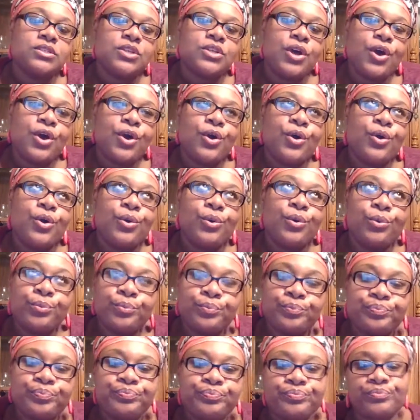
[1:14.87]
So,
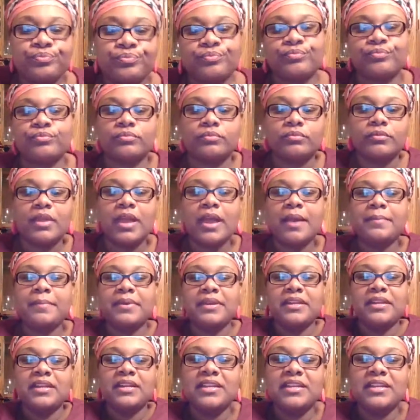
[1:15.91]
I mean,